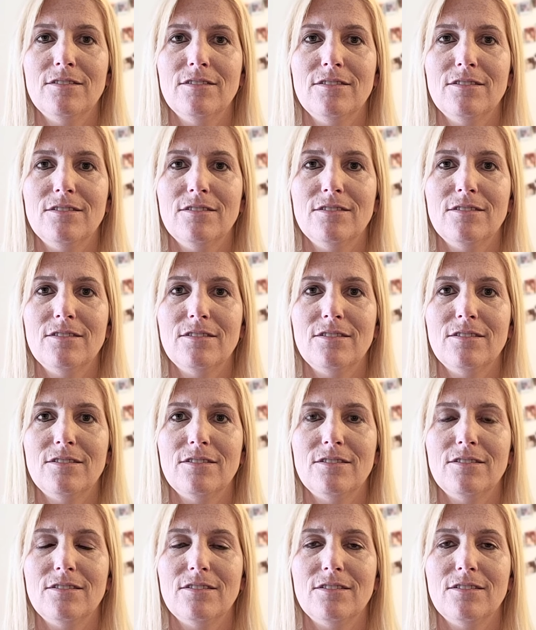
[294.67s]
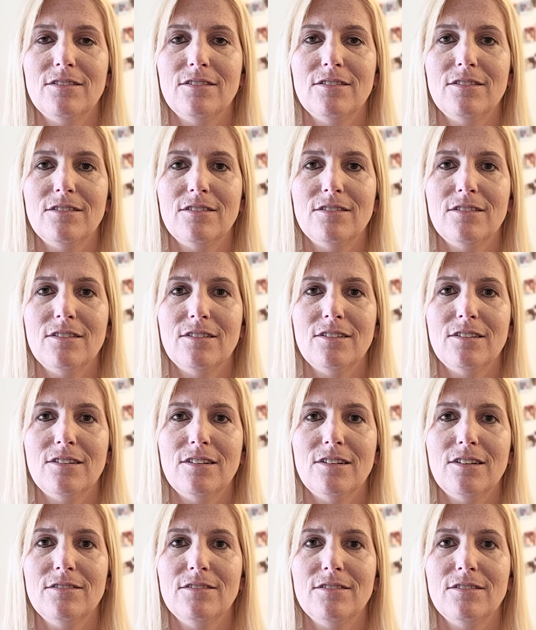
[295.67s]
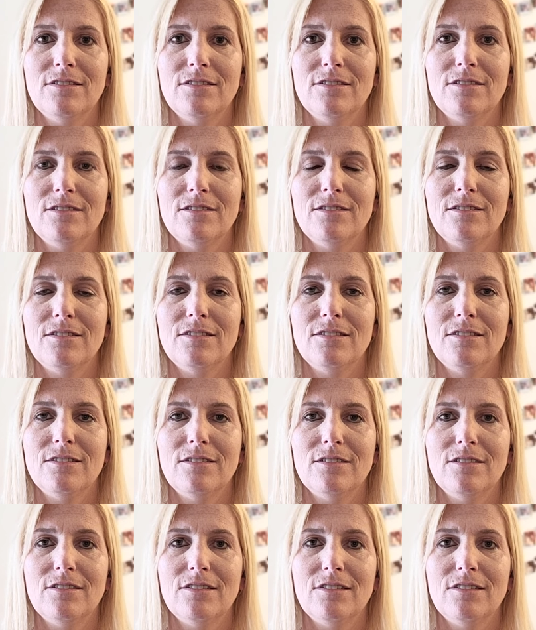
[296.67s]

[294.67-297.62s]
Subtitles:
[no speech]